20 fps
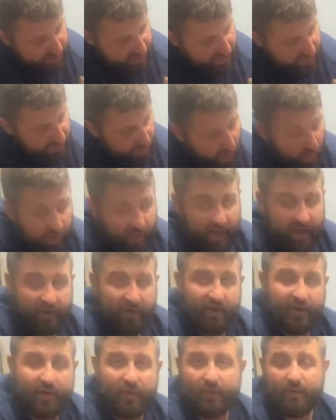this bolt
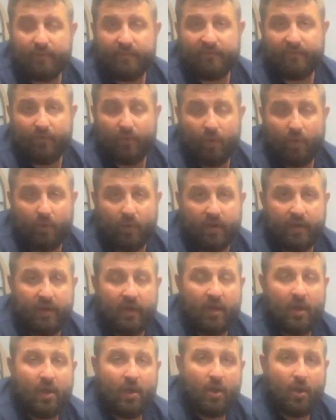carrier group forward,
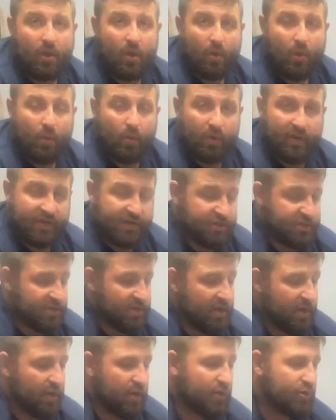
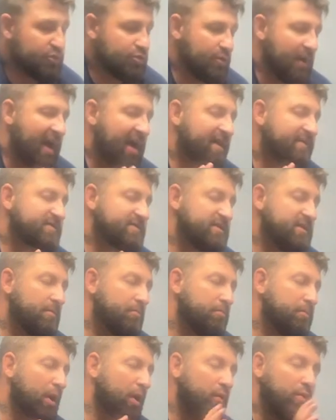which drives the
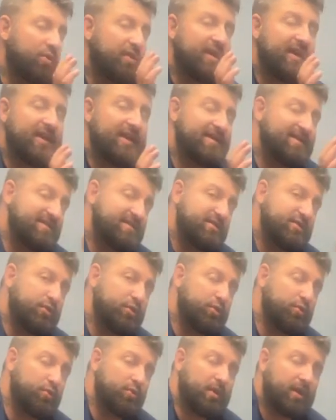bolt
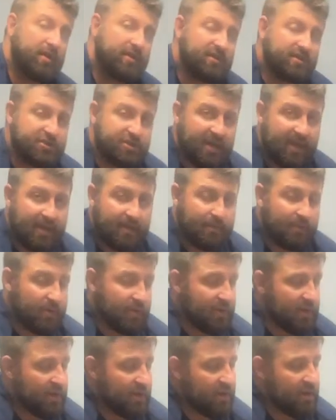into the
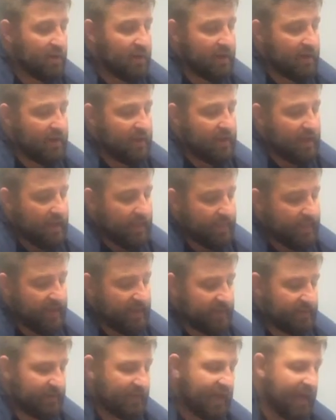chamber, and
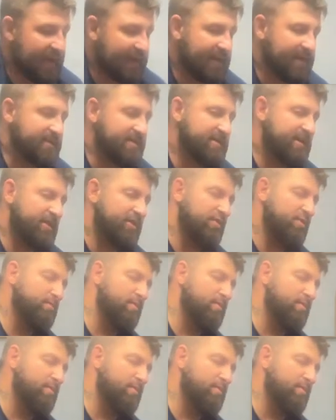then that continued